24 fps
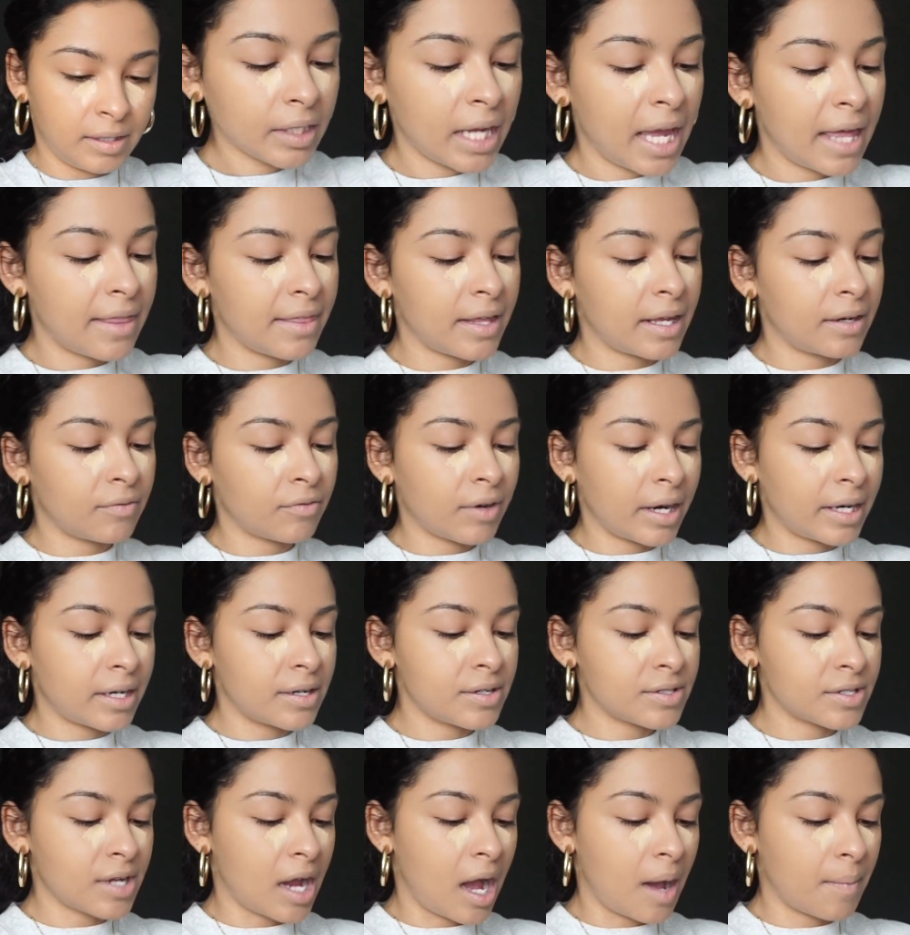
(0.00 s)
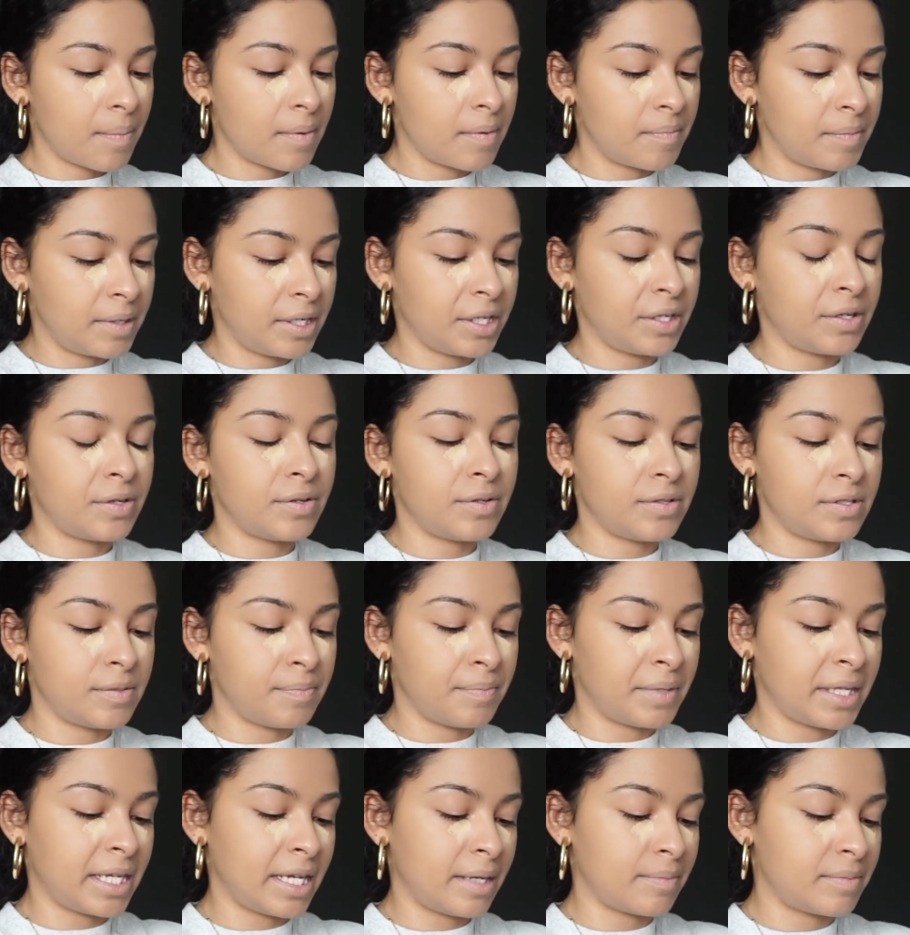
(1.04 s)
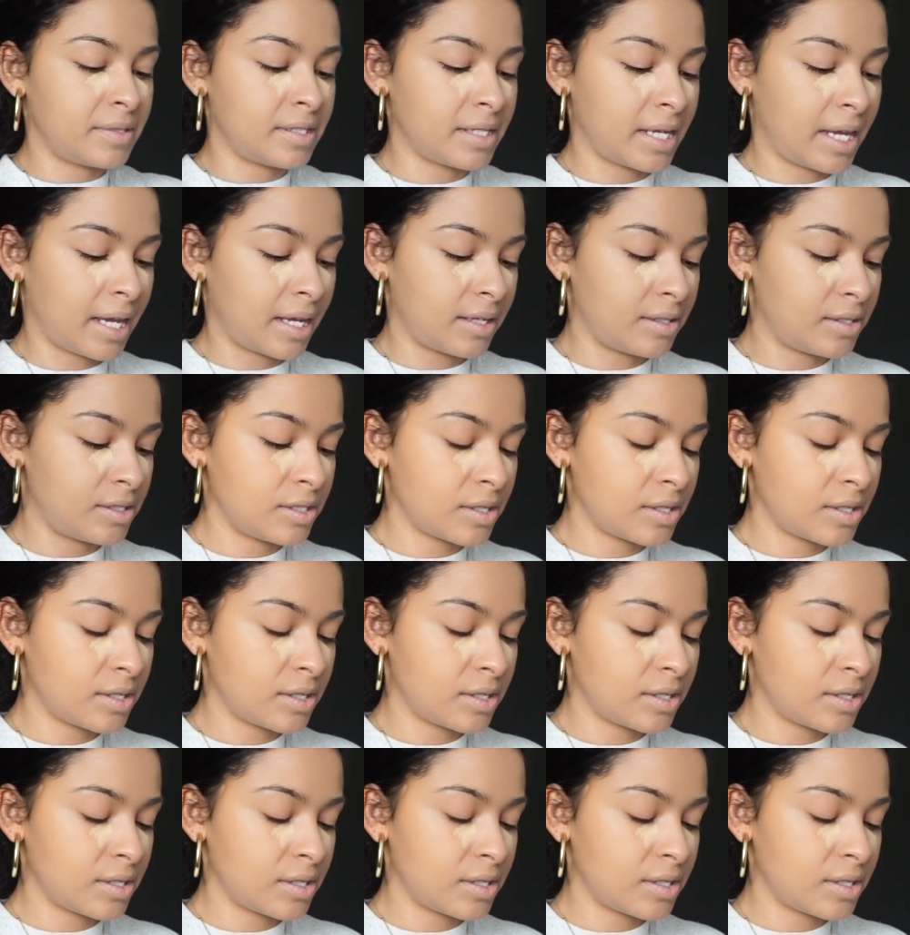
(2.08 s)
And then right on top, I'm gonna use Medium Sand.